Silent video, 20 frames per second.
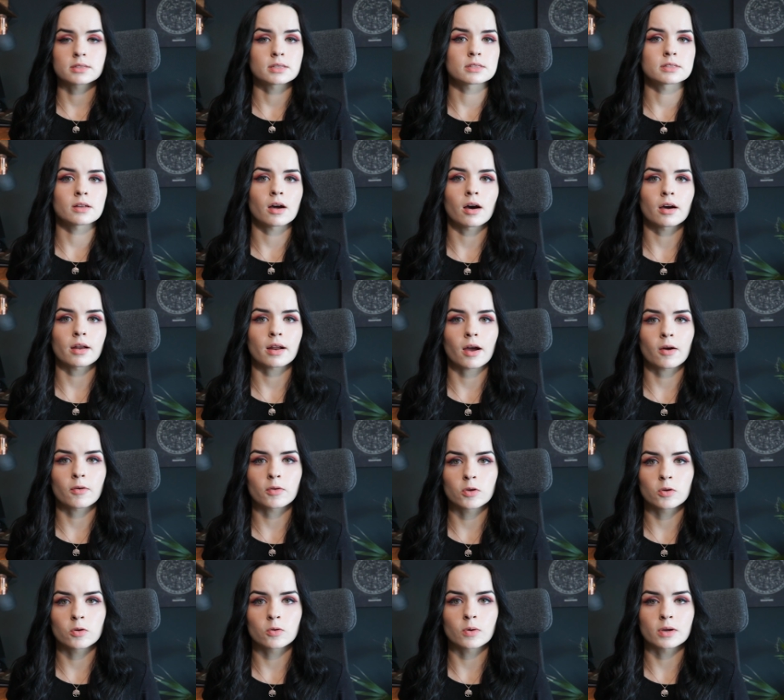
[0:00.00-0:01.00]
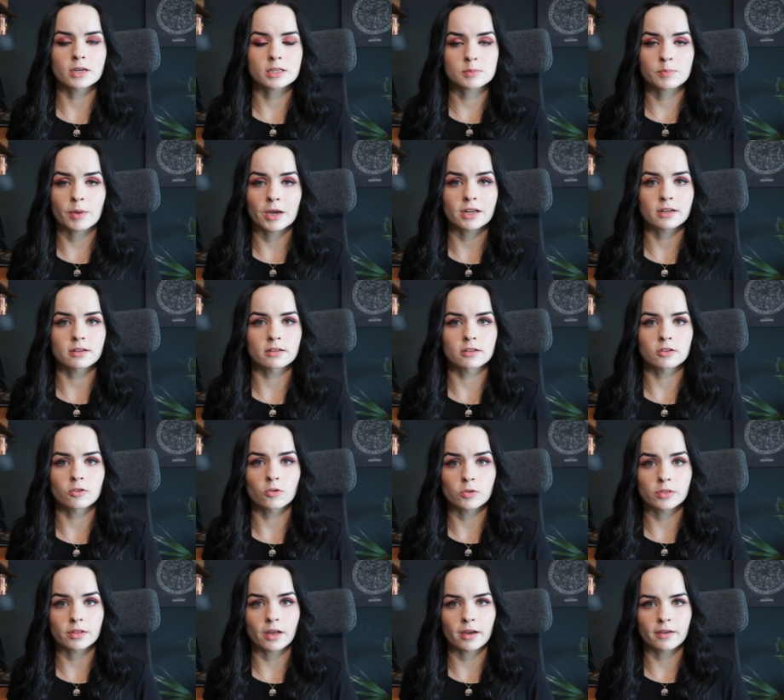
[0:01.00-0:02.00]
is not how you expected your
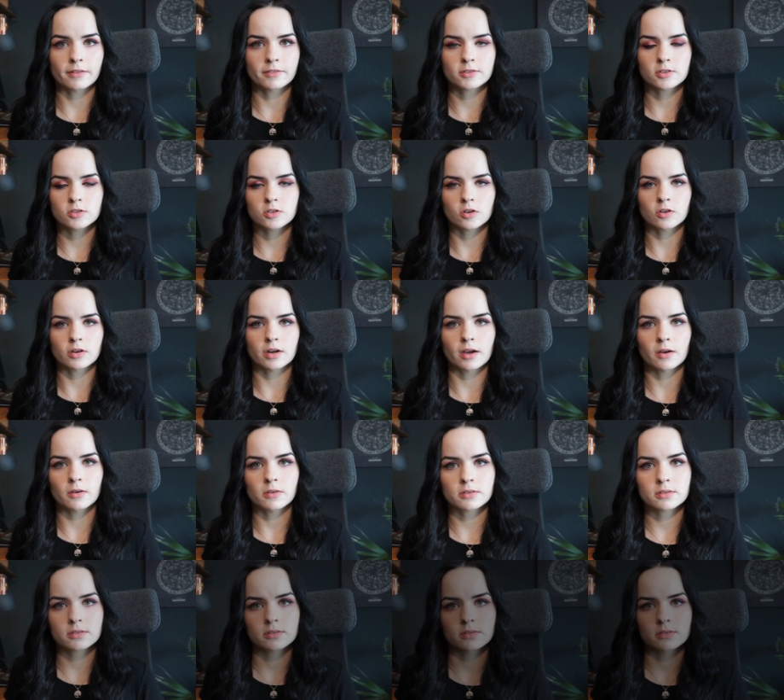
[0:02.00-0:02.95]
life to turn out.